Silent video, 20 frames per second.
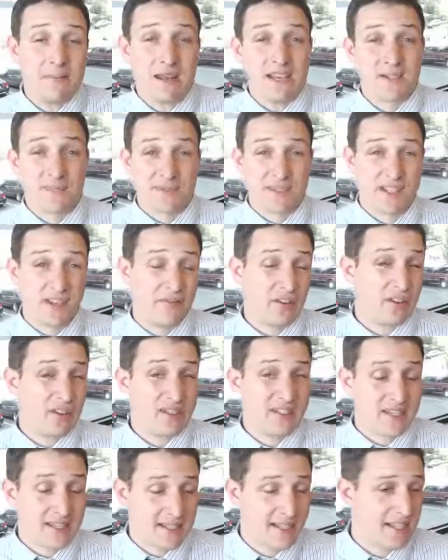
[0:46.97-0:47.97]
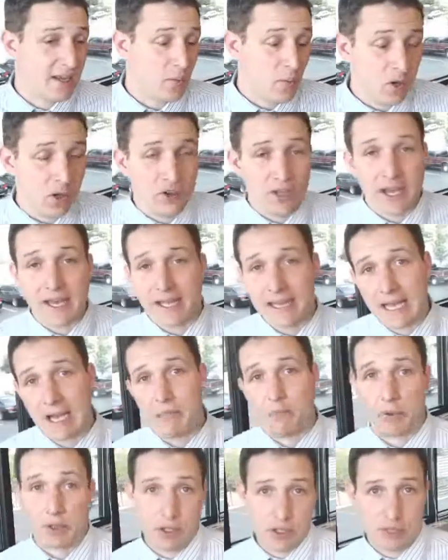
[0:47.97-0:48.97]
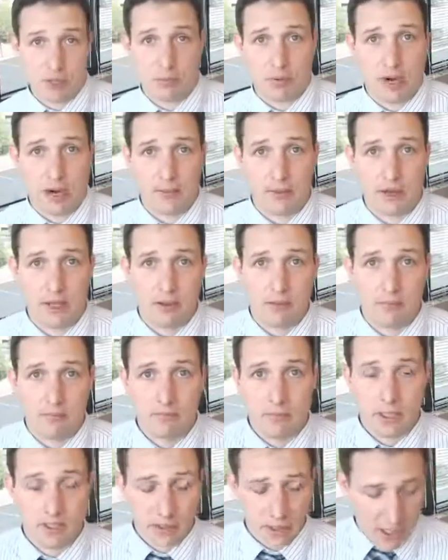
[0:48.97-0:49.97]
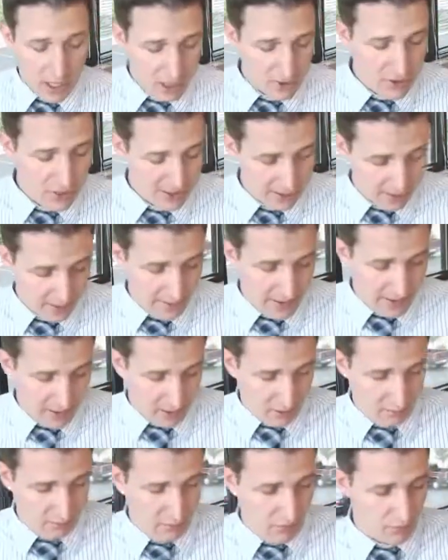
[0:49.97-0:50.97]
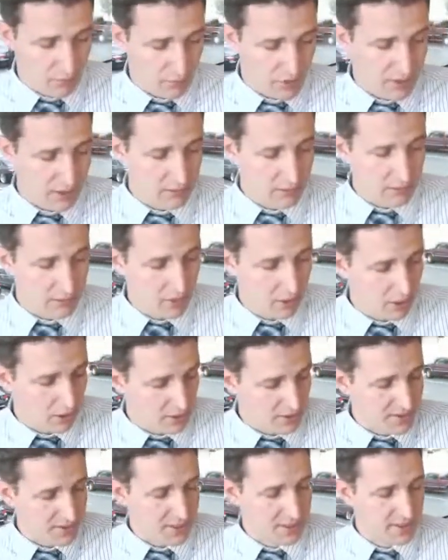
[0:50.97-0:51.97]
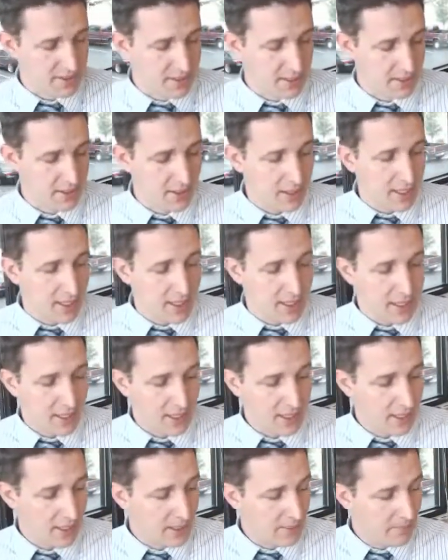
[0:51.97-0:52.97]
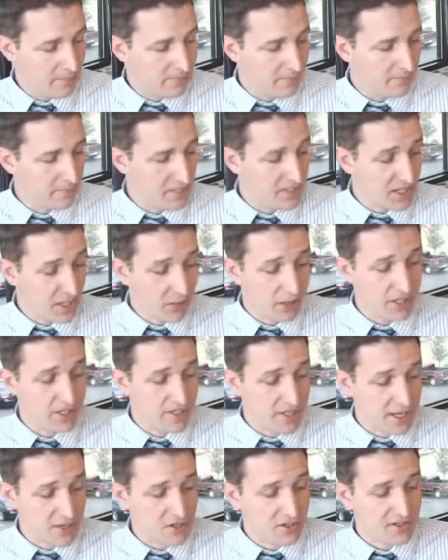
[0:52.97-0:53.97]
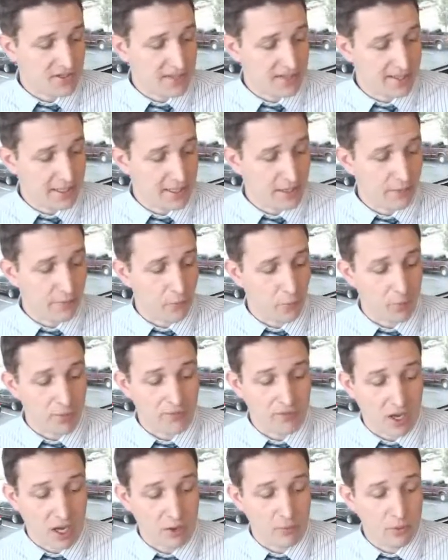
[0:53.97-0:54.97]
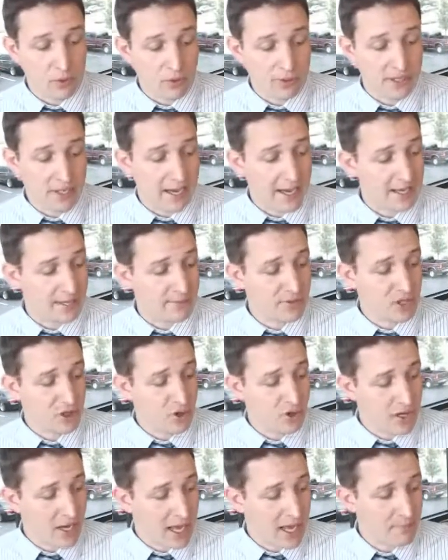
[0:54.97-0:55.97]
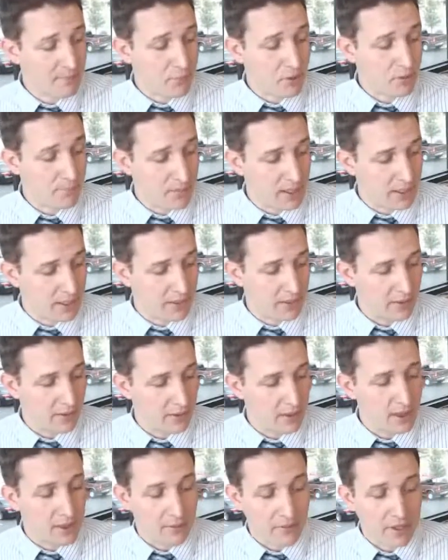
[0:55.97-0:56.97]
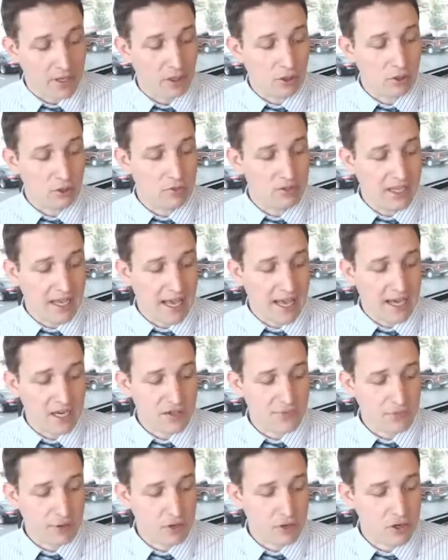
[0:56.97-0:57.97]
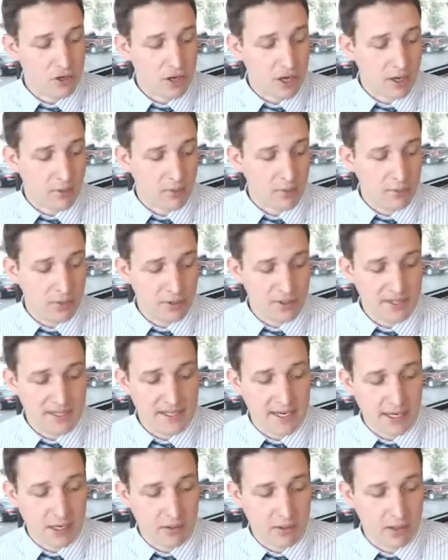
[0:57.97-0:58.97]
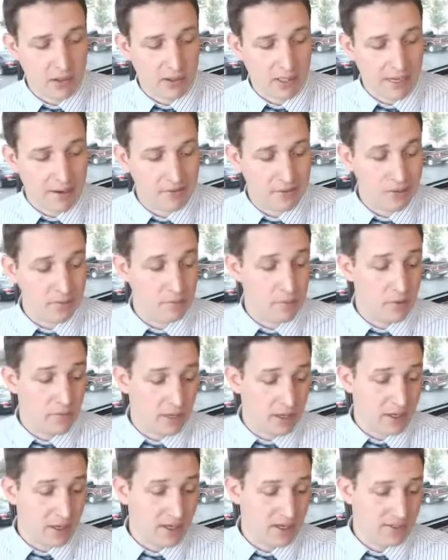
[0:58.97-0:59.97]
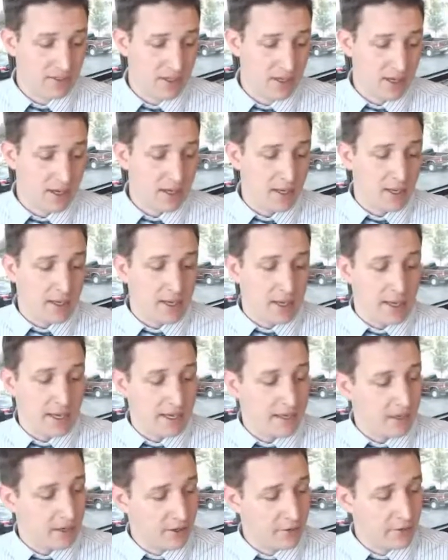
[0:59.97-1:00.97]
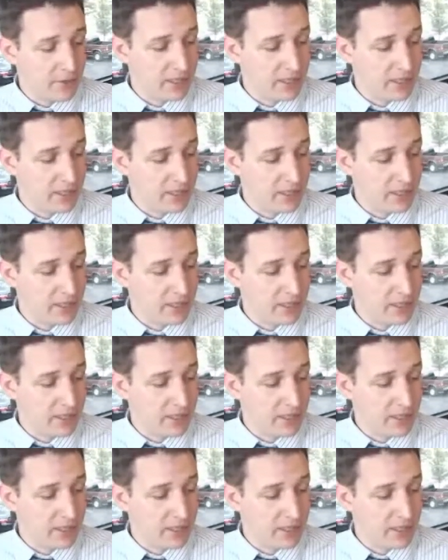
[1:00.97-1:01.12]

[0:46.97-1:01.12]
Mae specifically says that they will not allow personal property in the contract. In fact, I'll read here. It says seller concessions that take the form of non-realty items are not permitted. They include cash, furniture, automobiles, decorator allowances, moving costs, and other